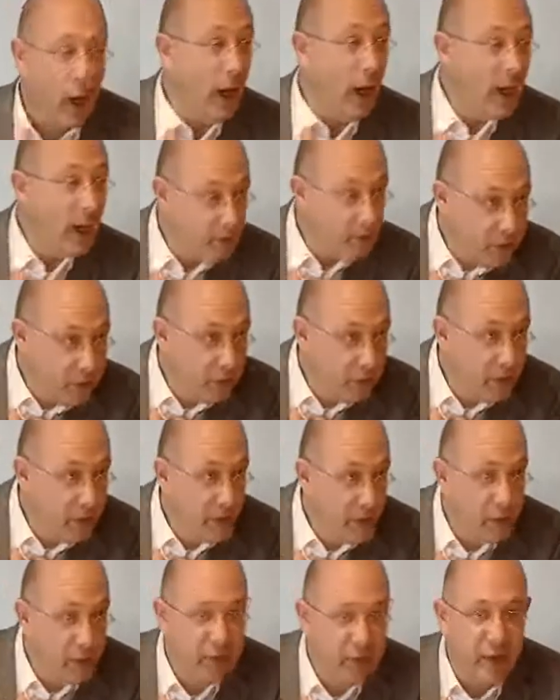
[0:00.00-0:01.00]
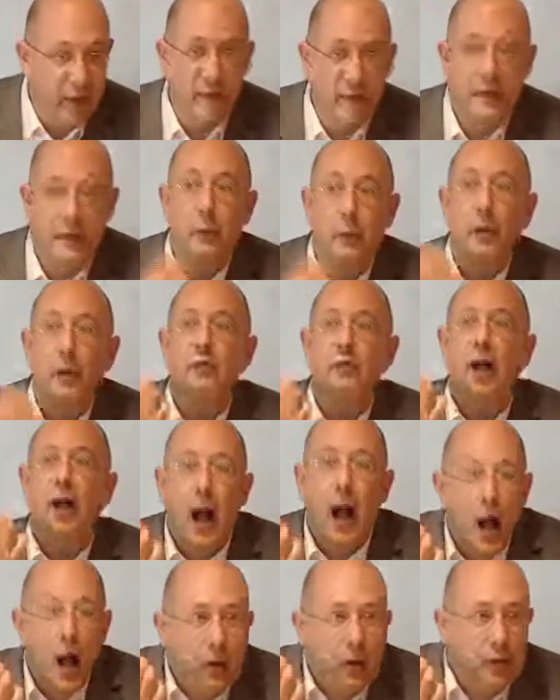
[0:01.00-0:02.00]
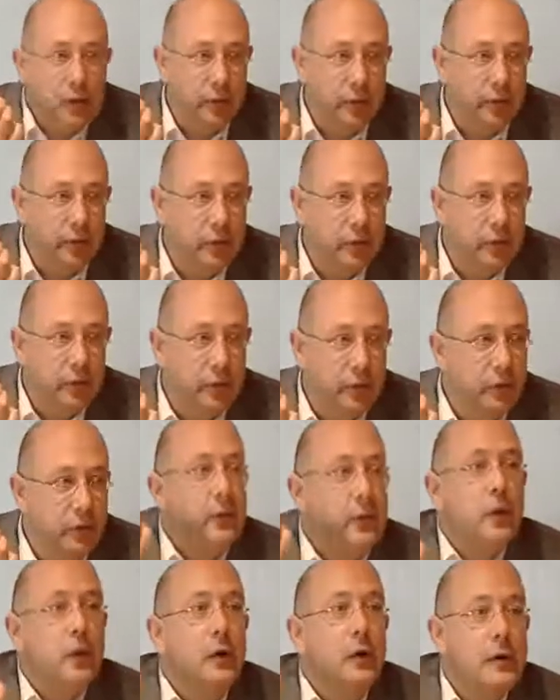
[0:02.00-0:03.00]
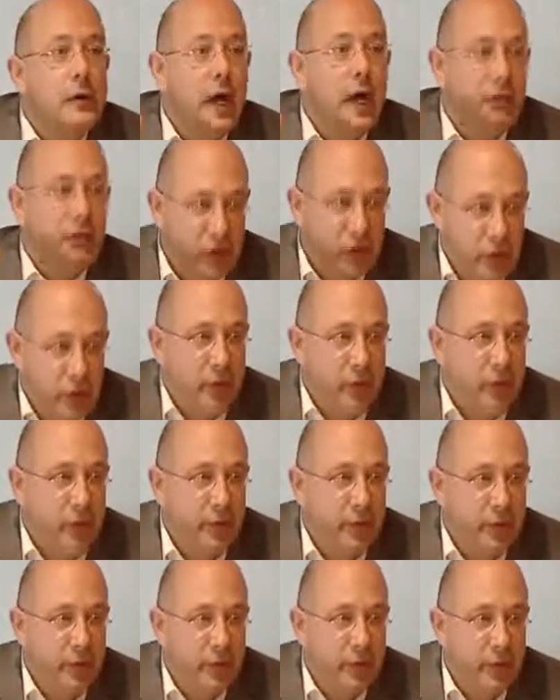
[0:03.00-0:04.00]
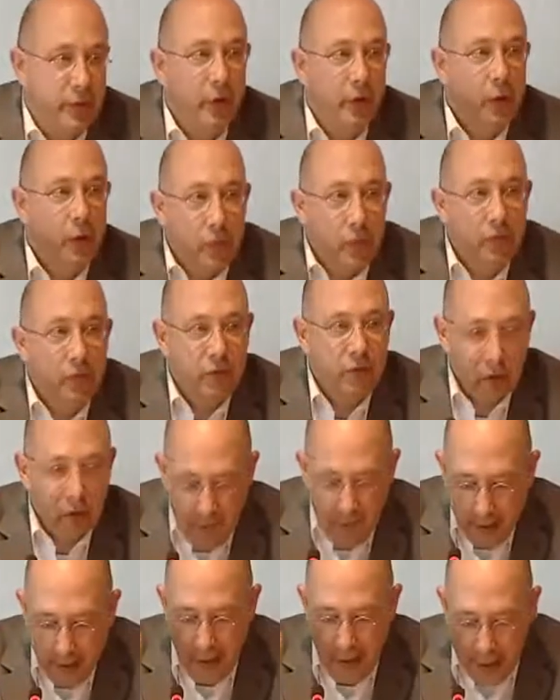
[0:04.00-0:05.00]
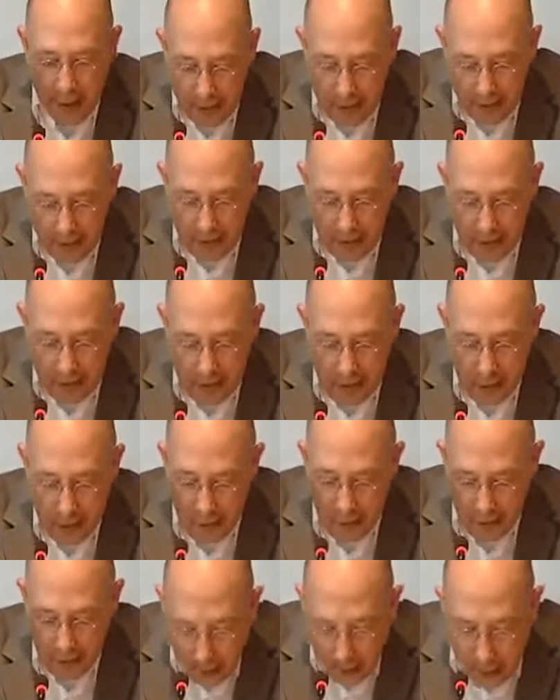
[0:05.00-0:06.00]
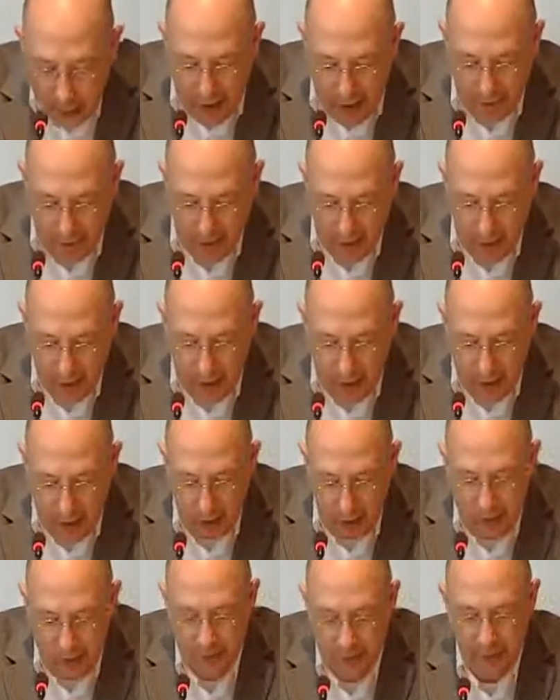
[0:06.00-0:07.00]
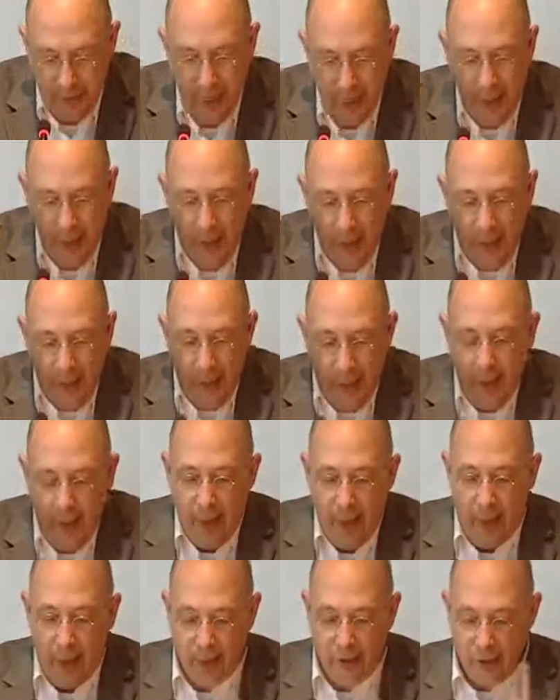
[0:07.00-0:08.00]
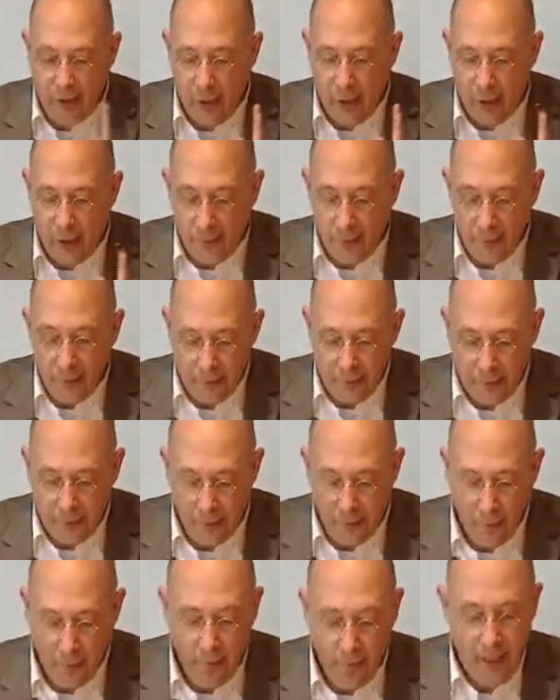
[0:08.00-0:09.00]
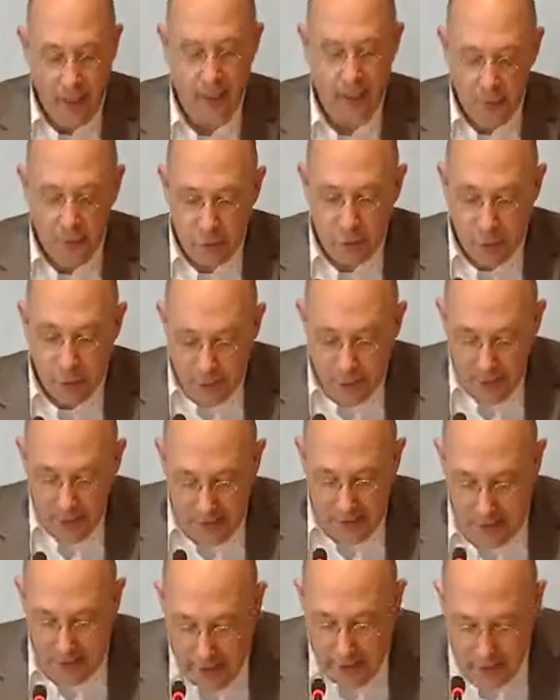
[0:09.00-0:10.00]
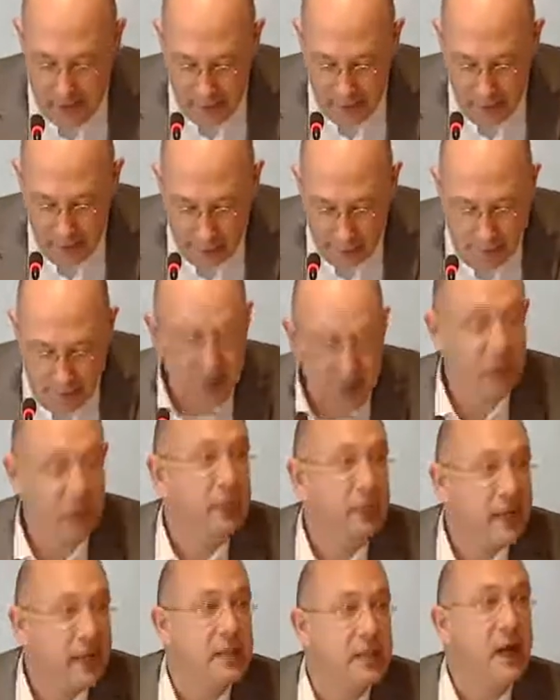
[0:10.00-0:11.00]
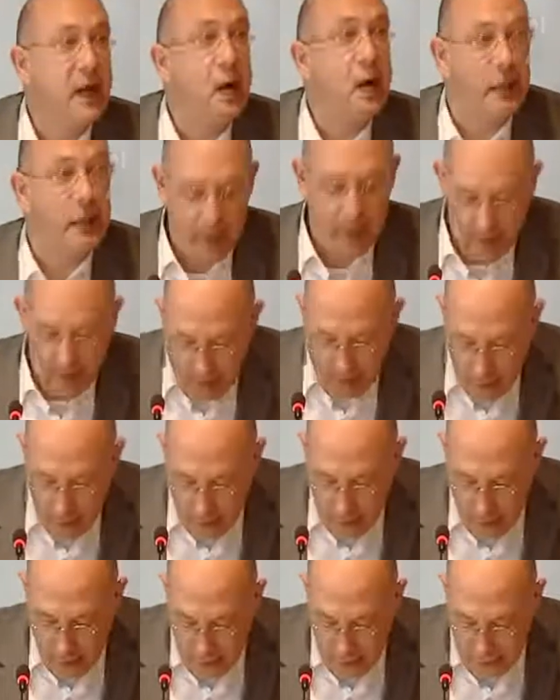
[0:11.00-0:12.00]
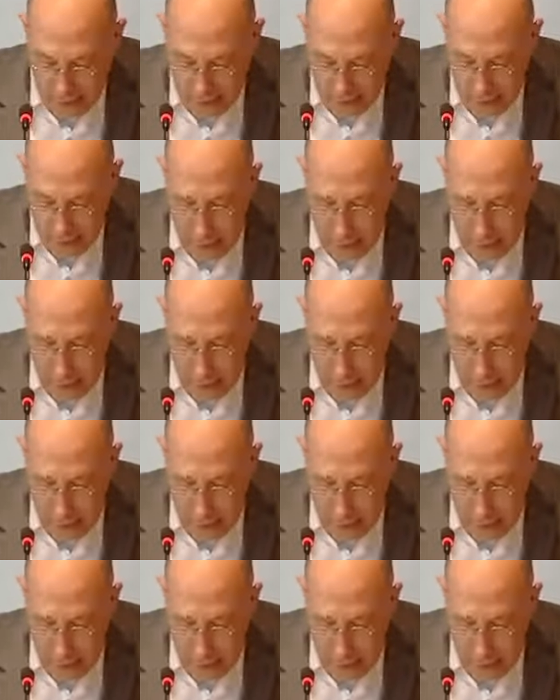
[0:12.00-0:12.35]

I'm deeply convinced that without it, you don't have a chance. With it, at least you have a chance. And so, to be able to understand and to express our inner life,